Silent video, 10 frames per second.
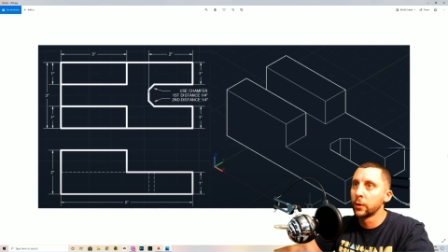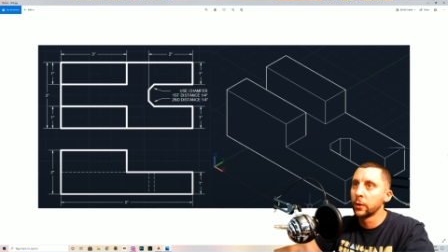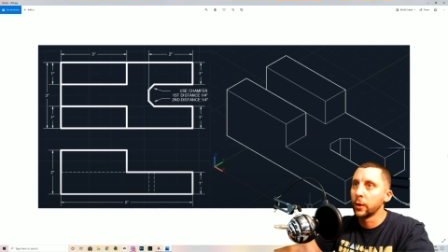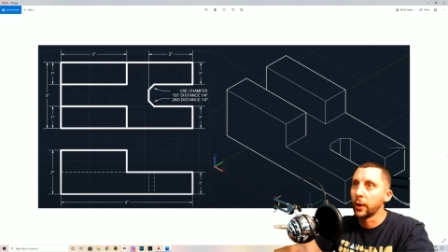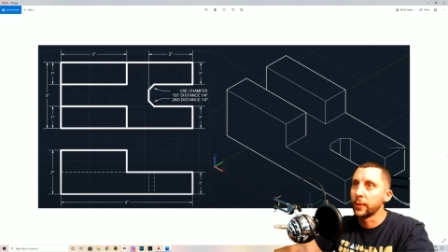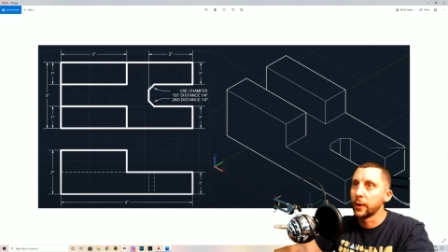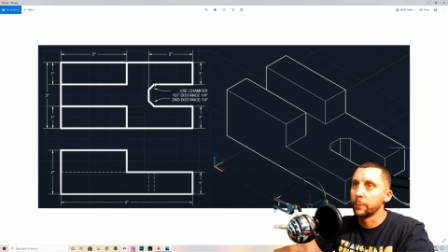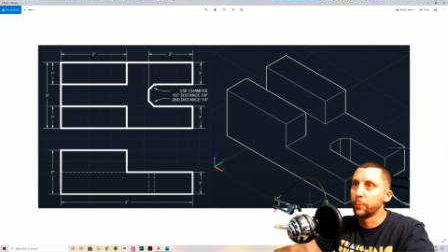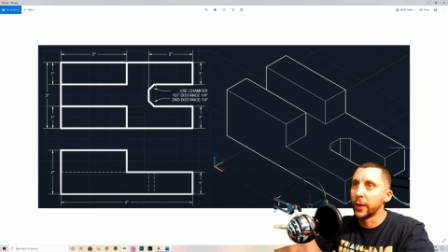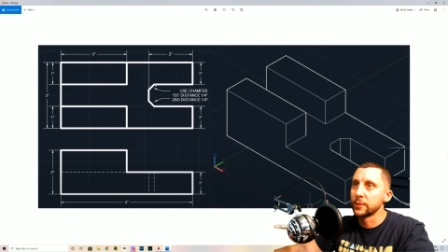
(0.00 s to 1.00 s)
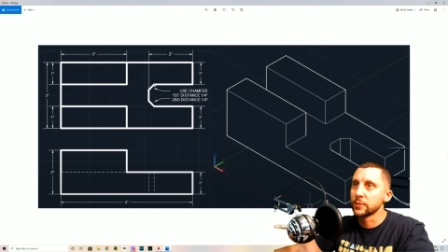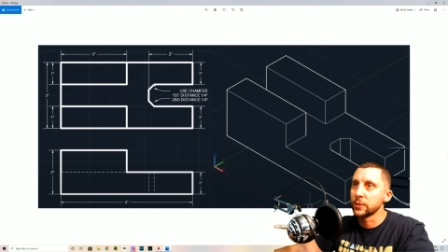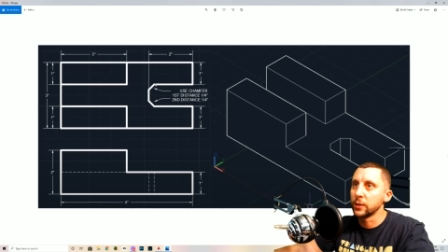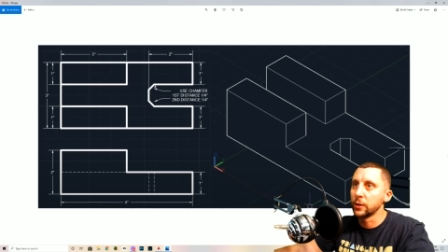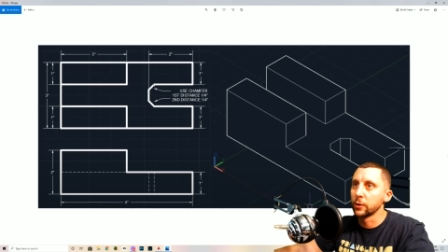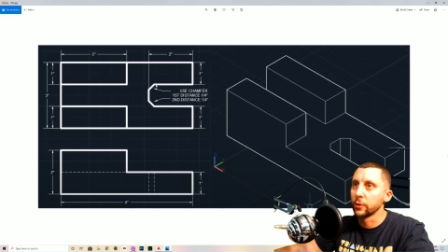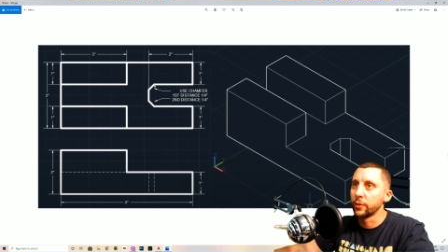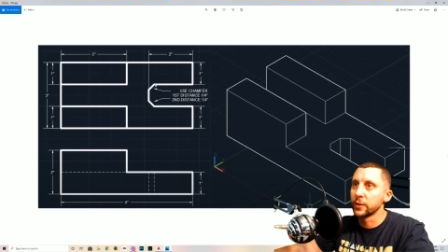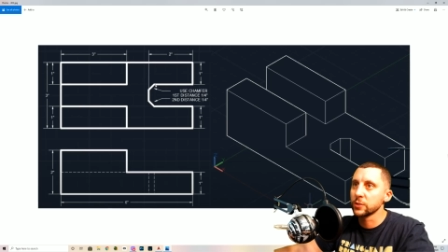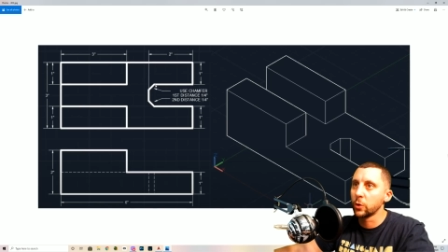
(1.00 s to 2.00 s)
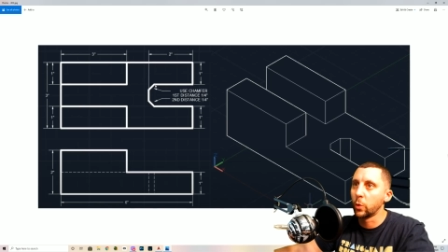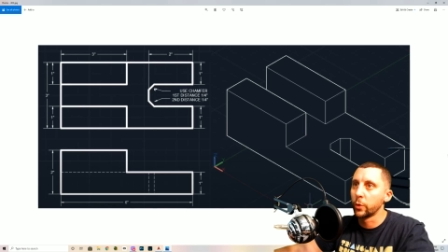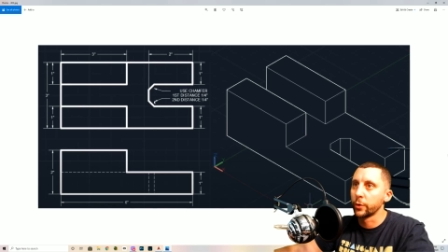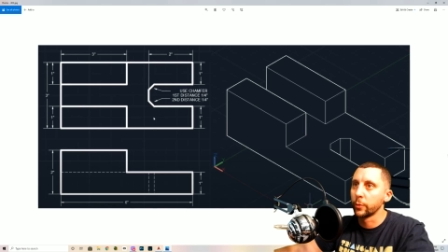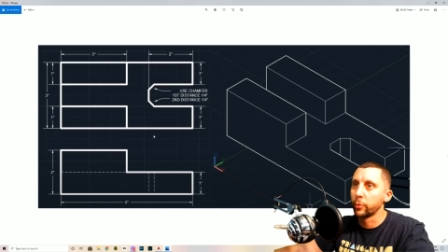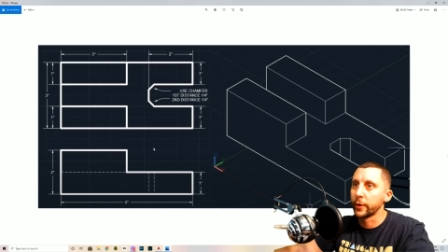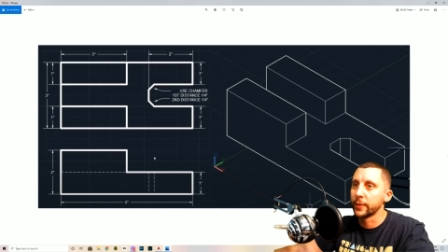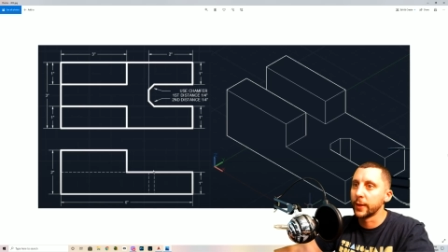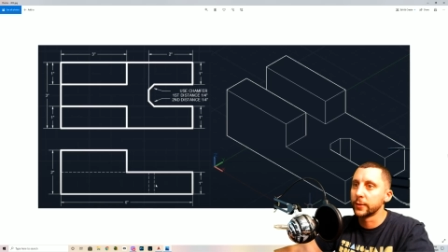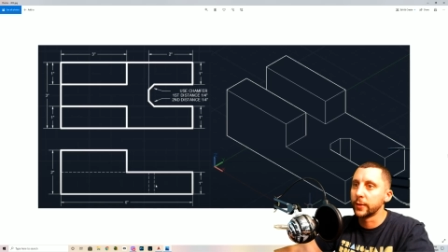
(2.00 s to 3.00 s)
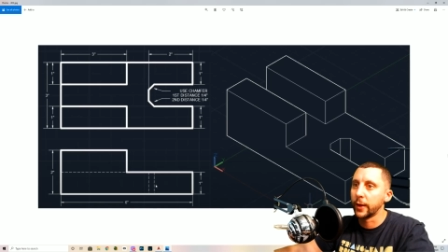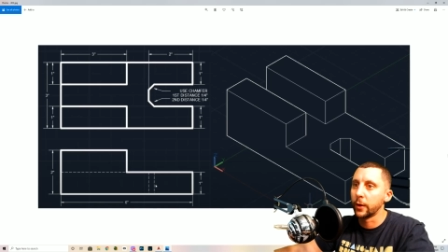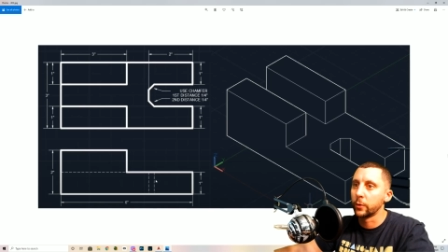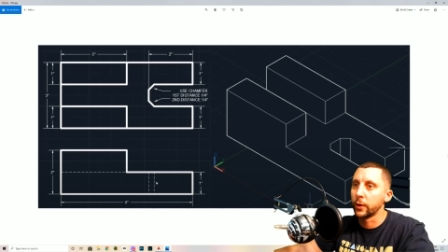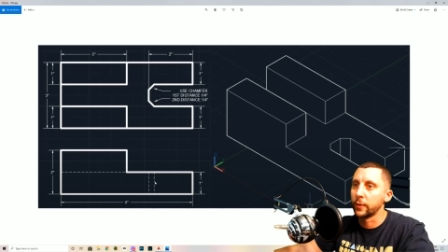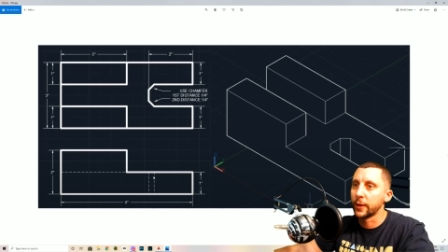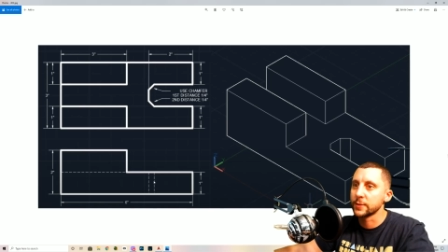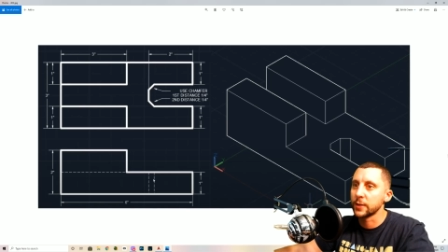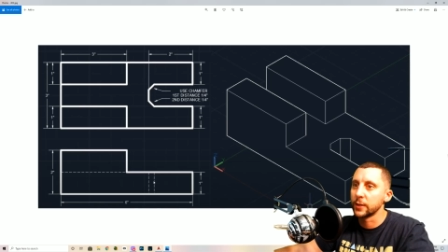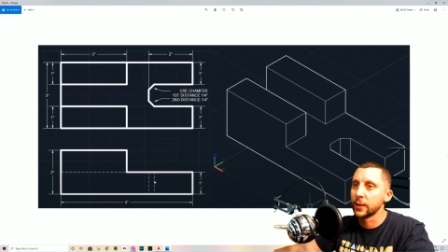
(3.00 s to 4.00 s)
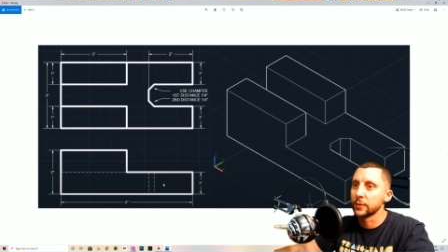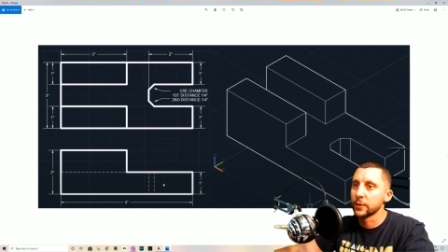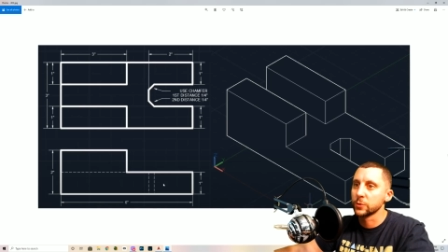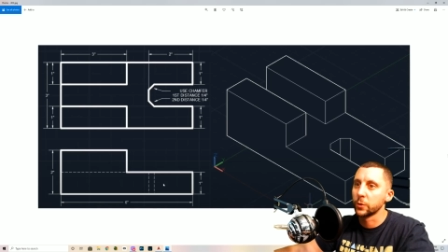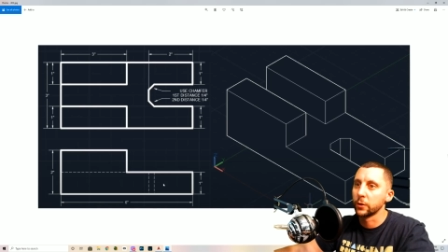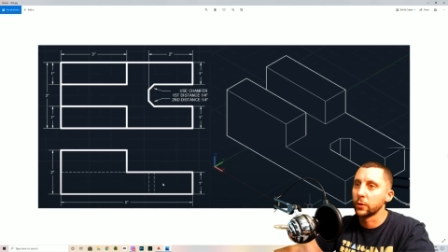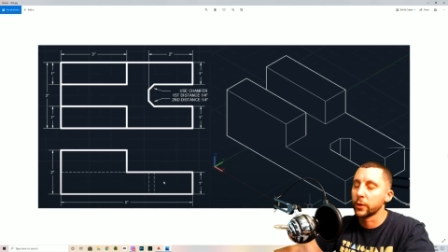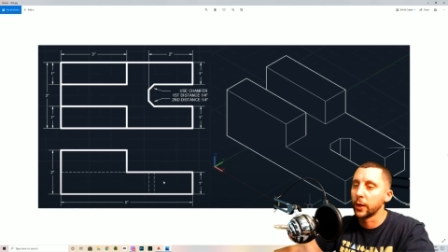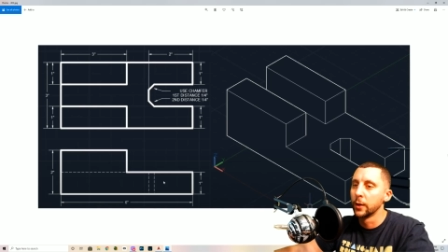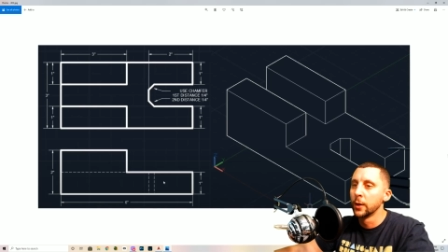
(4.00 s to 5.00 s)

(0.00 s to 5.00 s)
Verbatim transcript: and then it bends to here this corner bring that down and that's how you get this one okay